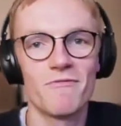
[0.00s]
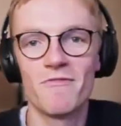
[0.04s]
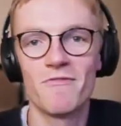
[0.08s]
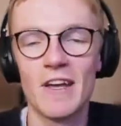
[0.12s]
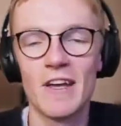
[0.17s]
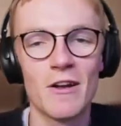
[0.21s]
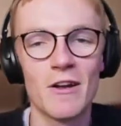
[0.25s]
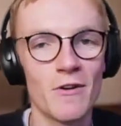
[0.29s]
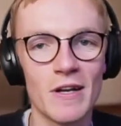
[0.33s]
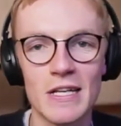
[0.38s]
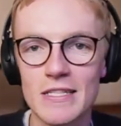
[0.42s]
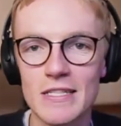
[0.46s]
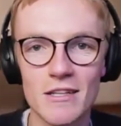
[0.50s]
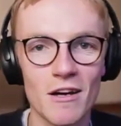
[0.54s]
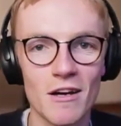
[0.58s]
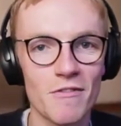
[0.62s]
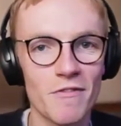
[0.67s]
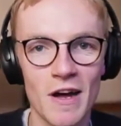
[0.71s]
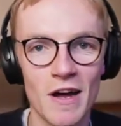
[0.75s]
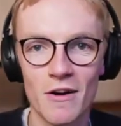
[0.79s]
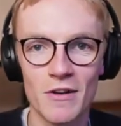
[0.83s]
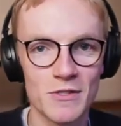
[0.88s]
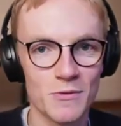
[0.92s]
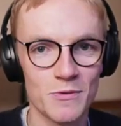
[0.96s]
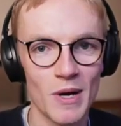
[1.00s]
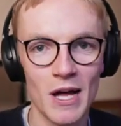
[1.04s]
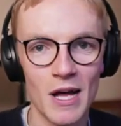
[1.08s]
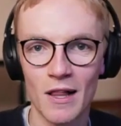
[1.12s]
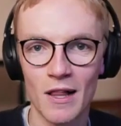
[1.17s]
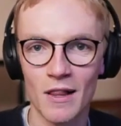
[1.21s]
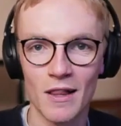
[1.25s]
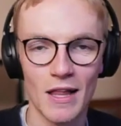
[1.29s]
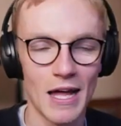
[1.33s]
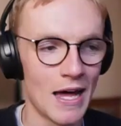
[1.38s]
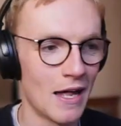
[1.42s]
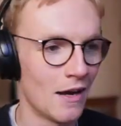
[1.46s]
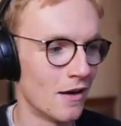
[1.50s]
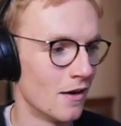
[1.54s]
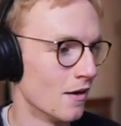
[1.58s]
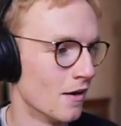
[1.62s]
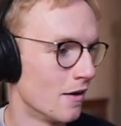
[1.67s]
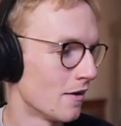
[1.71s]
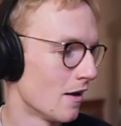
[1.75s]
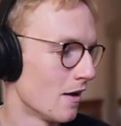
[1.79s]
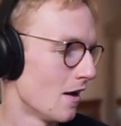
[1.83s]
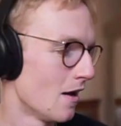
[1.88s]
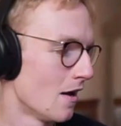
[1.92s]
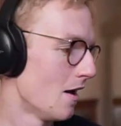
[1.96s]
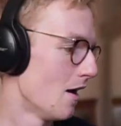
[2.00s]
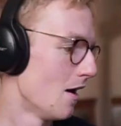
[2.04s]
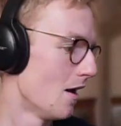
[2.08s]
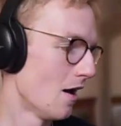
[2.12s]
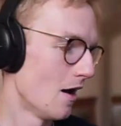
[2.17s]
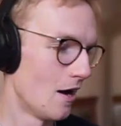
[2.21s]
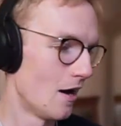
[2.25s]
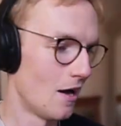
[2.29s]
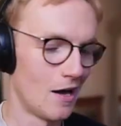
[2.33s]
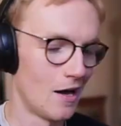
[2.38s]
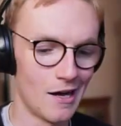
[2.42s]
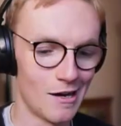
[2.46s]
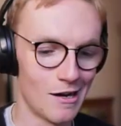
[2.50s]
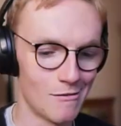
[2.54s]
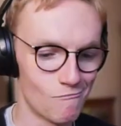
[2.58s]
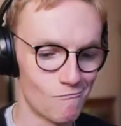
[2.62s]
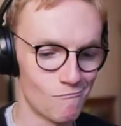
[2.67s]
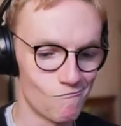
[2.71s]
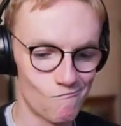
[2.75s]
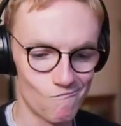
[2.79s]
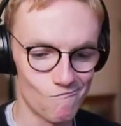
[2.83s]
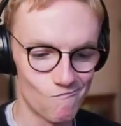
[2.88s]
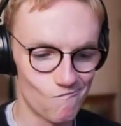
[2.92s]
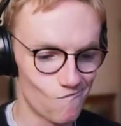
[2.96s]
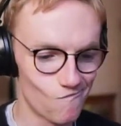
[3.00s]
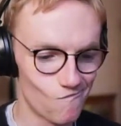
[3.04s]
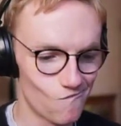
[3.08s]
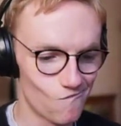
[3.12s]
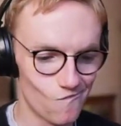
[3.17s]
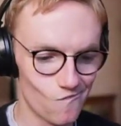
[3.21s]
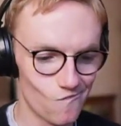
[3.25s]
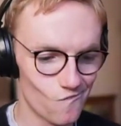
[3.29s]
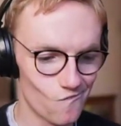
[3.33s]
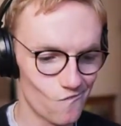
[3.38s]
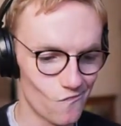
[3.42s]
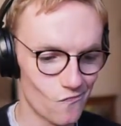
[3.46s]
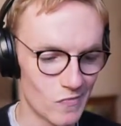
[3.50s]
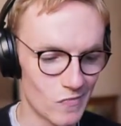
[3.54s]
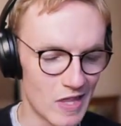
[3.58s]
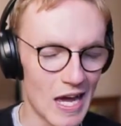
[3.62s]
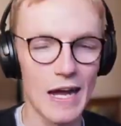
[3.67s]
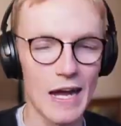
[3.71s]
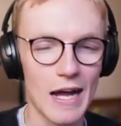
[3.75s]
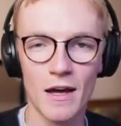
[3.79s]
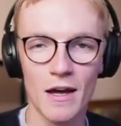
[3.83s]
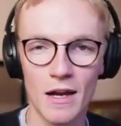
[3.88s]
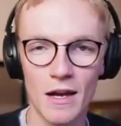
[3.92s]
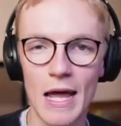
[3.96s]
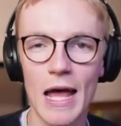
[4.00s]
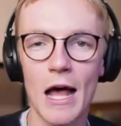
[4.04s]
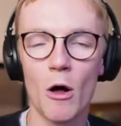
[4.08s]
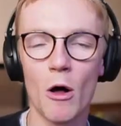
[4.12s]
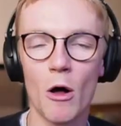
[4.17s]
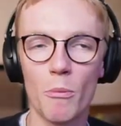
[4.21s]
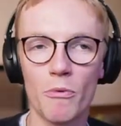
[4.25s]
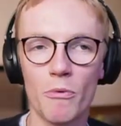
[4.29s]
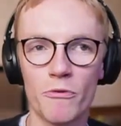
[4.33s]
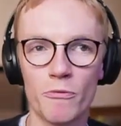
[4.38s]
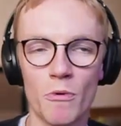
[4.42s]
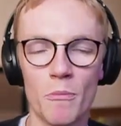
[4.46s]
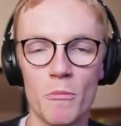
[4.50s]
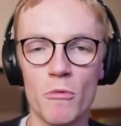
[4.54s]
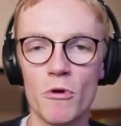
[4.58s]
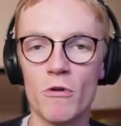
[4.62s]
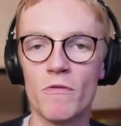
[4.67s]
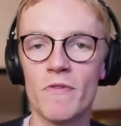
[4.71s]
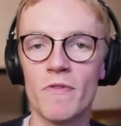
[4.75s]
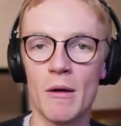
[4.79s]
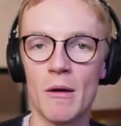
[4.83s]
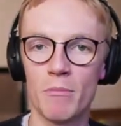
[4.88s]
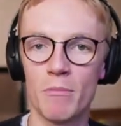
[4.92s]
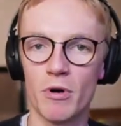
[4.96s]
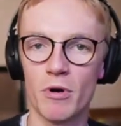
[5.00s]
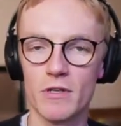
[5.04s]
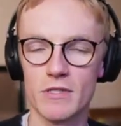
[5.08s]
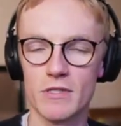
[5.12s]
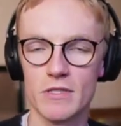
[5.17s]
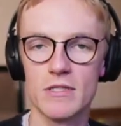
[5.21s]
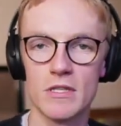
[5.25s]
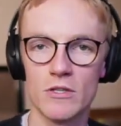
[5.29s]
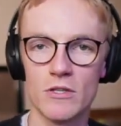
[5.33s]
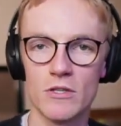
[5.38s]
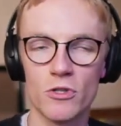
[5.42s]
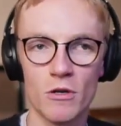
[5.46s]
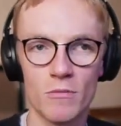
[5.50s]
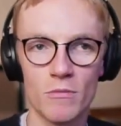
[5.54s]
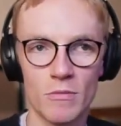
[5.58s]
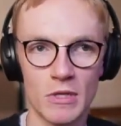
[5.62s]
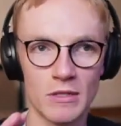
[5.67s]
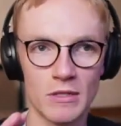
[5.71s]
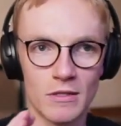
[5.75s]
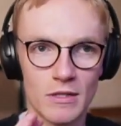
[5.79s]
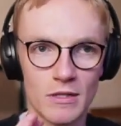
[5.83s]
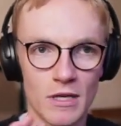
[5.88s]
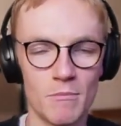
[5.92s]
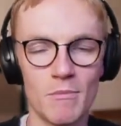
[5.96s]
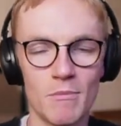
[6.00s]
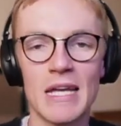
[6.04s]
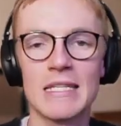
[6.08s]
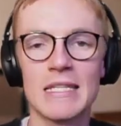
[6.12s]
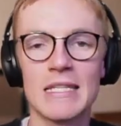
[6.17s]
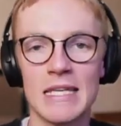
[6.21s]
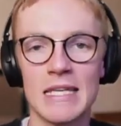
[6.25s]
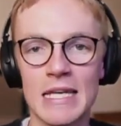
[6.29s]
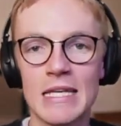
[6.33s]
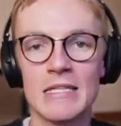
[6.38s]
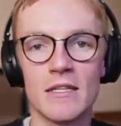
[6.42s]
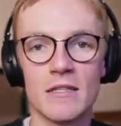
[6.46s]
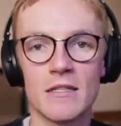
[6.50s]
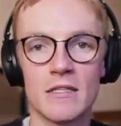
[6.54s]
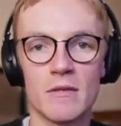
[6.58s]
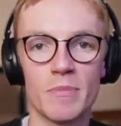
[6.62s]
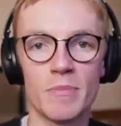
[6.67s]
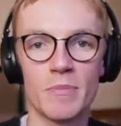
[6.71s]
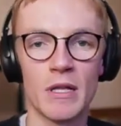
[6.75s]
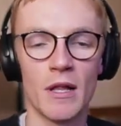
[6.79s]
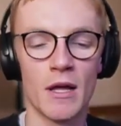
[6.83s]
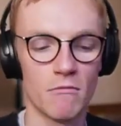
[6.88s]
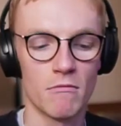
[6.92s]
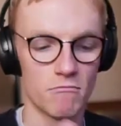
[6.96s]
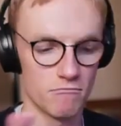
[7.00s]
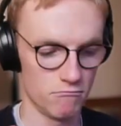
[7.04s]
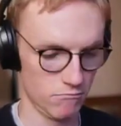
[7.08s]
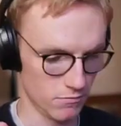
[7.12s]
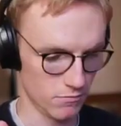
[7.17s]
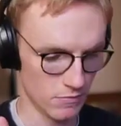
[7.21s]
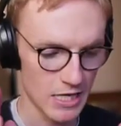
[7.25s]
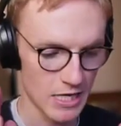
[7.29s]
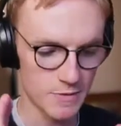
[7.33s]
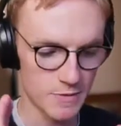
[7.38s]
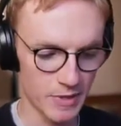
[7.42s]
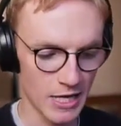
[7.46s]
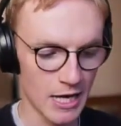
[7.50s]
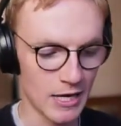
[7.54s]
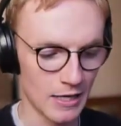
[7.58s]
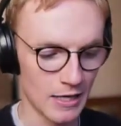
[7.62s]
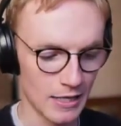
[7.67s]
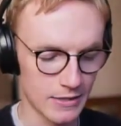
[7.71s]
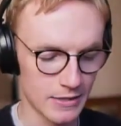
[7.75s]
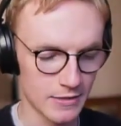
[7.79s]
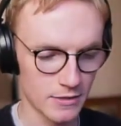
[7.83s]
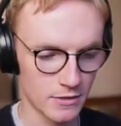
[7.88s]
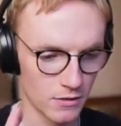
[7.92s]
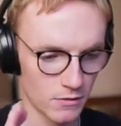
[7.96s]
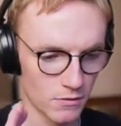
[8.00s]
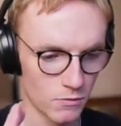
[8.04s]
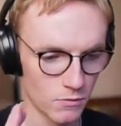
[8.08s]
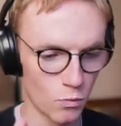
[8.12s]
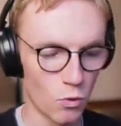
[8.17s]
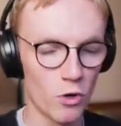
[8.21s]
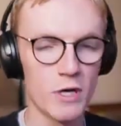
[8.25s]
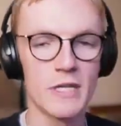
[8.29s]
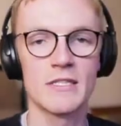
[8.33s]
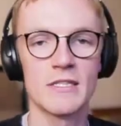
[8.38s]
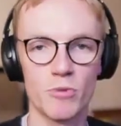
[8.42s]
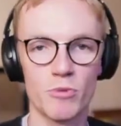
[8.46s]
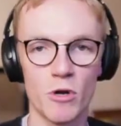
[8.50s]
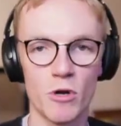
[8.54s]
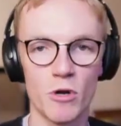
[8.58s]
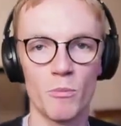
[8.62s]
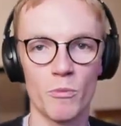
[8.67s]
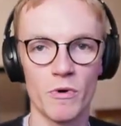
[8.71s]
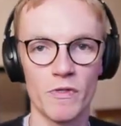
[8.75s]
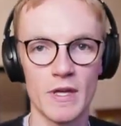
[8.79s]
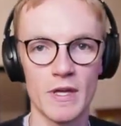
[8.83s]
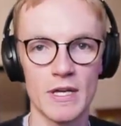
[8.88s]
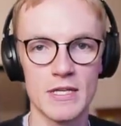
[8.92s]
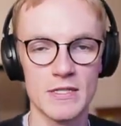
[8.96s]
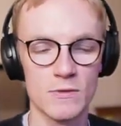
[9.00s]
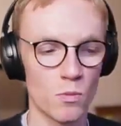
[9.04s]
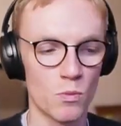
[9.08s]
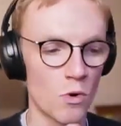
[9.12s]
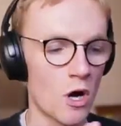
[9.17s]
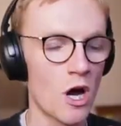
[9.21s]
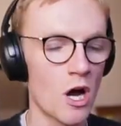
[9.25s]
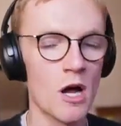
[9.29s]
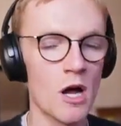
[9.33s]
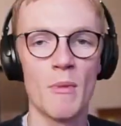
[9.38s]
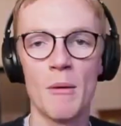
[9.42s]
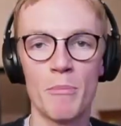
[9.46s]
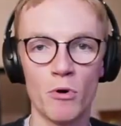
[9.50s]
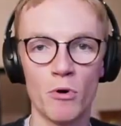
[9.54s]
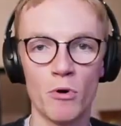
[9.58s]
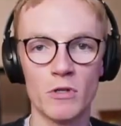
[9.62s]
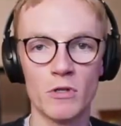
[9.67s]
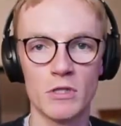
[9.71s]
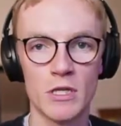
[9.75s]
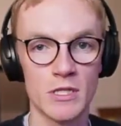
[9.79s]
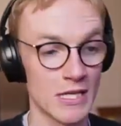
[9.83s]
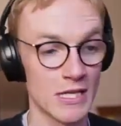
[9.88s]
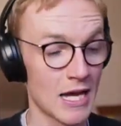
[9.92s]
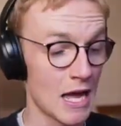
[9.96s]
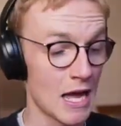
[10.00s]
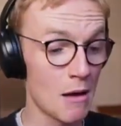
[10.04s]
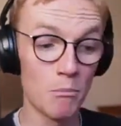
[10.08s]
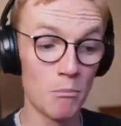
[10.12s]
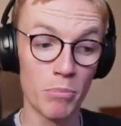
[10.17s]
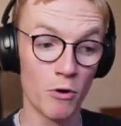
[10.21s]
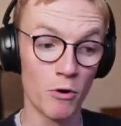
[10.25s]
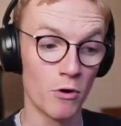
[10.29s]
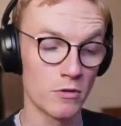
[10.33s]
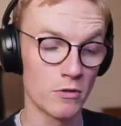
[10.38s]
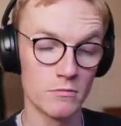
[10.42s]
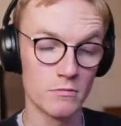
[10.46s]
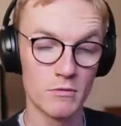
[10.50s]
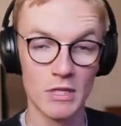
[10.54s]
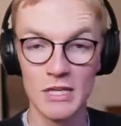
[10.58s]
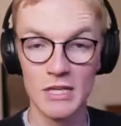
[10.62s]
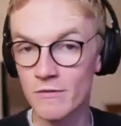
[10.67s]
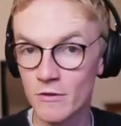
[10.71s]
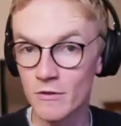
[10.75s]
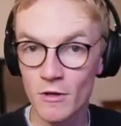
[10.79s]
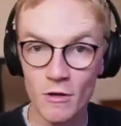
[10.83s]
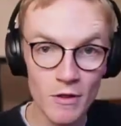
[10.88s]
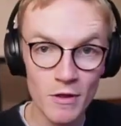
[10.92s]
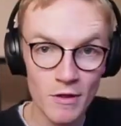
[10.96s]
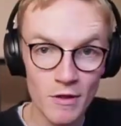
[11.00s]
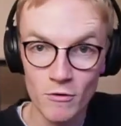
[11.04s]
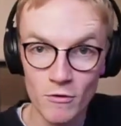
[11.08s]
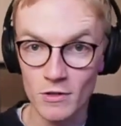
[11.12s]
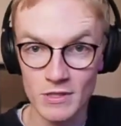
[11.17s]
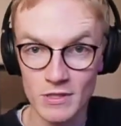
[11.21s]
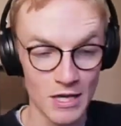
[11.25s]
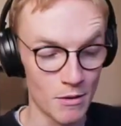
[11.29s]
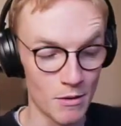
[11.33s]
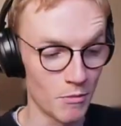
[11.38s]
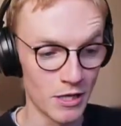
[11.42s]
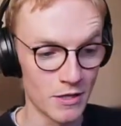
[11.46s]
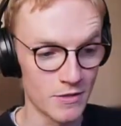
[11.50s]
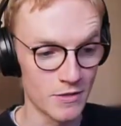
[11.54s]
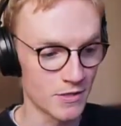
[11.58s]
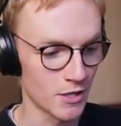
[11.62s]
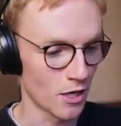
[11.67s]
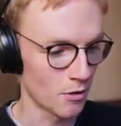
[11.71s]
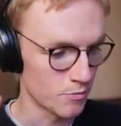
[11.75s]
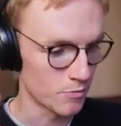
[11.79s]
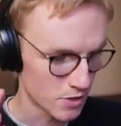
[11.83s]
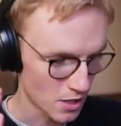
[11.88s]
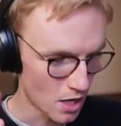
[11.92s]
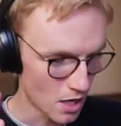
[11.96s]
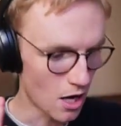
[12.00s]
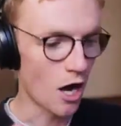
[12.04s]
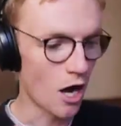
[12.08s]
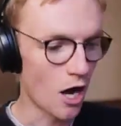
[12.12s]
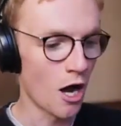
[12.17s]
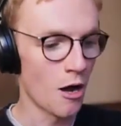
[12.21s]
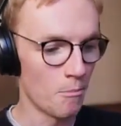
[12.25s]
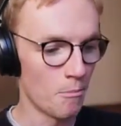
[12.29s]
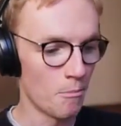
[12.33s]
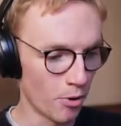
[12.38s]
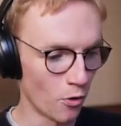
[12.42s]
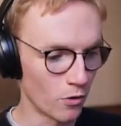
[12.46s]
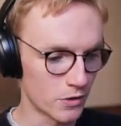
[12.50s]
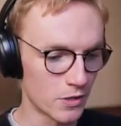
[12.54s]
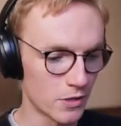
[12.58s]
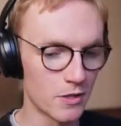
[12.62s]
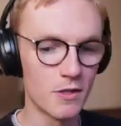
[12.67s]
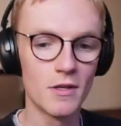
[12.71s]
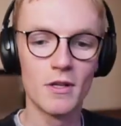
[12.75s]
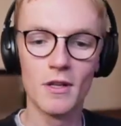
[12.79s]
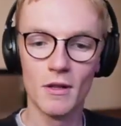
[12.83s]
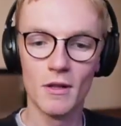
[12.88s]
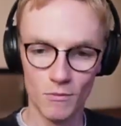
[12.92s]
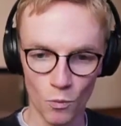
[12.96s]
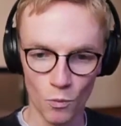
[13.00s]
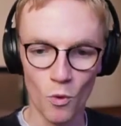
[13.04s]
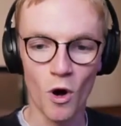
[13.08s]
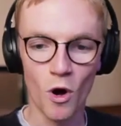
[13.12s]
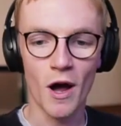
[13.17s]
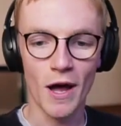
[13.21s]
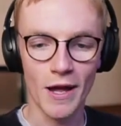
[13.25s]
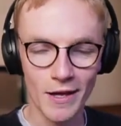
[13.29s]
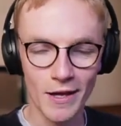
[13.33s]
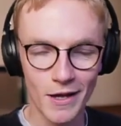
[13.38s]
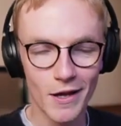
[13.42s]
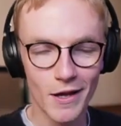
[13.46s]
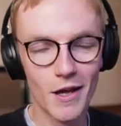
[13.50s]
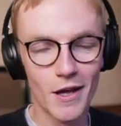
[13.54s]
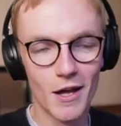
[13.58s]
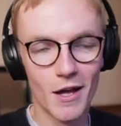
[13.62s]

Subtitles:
figuring stuff out as well. And that kind of helps remove that imposter syndrome and makes it easier to be like, let's be analytical. What is the problem with this? Why am I bored? Because I am bored. Even though they've got 10 million subs, I'm bored. Why?